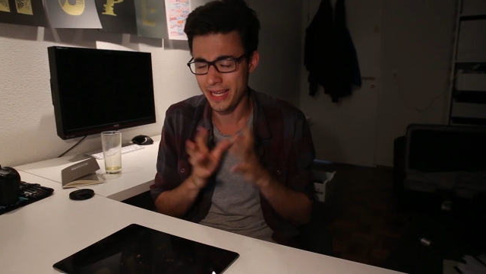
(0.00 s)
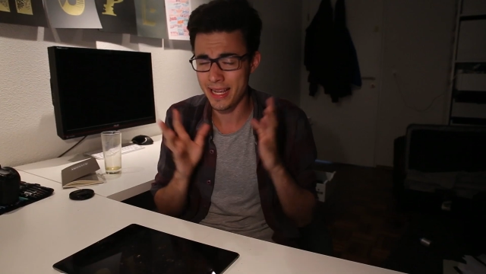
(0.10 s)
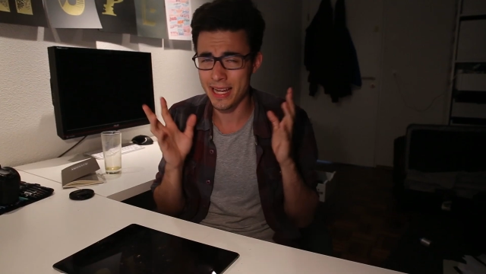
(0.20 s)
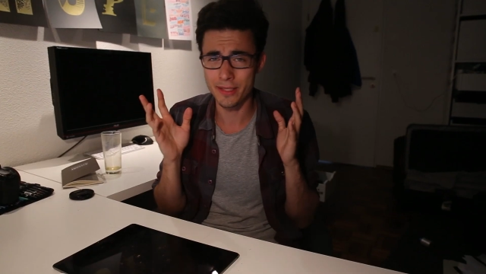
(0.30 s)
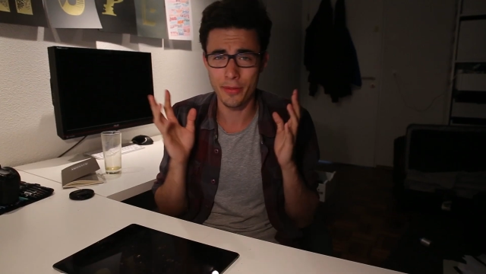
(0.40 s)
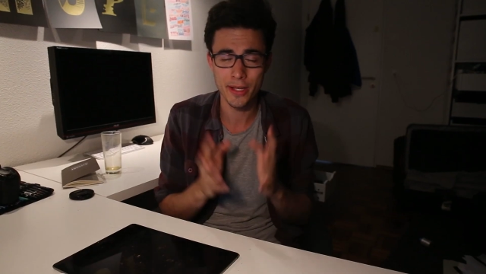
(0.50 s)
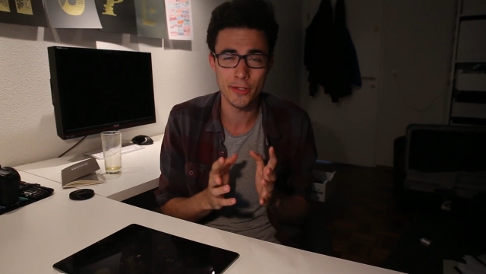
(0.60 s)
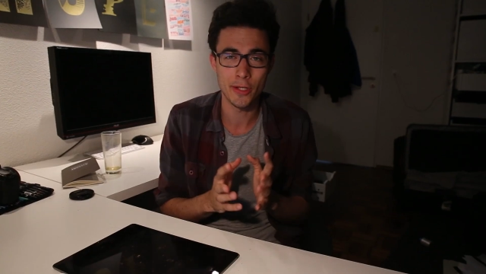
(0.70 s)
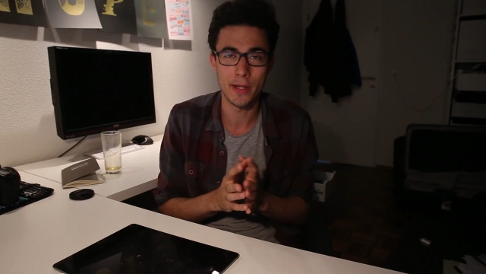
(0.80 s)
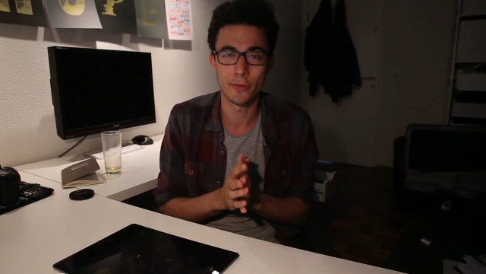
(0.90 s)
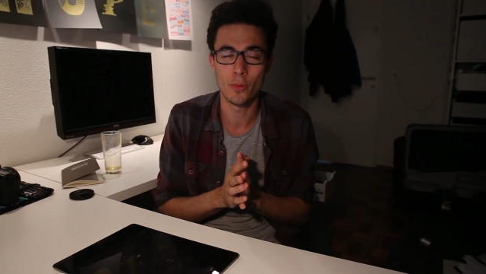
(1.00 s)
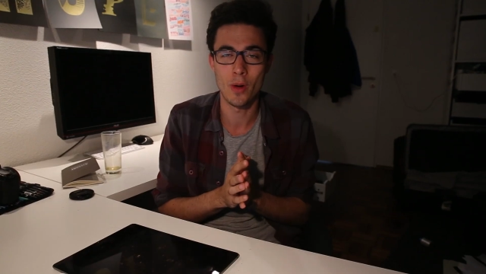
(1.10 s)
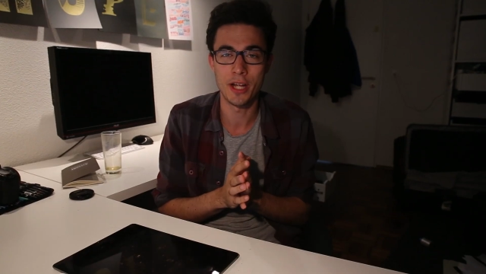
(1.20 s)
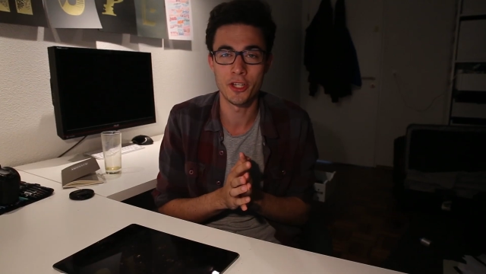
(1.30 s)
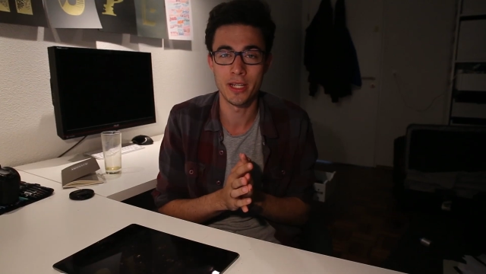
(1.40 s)
Hey guys, thank you so much for
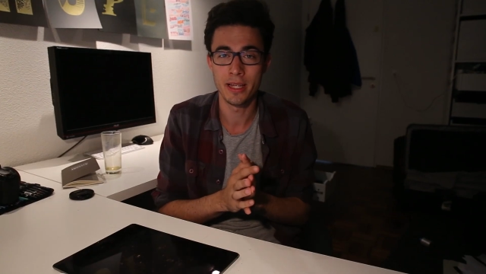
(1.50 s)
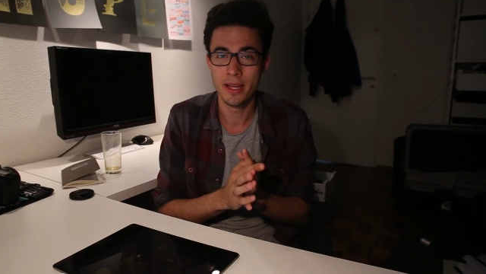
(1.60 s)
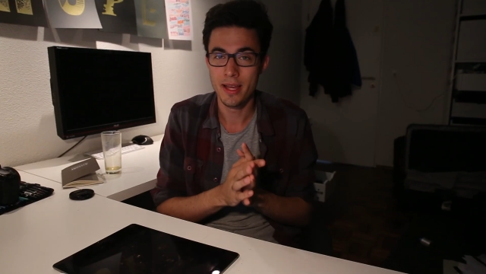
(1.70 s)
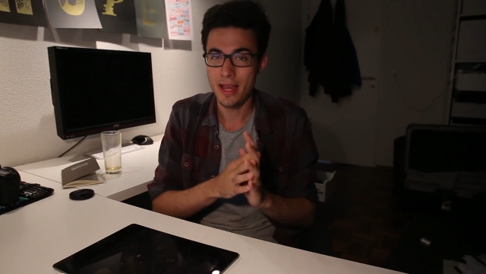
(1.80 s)
watching.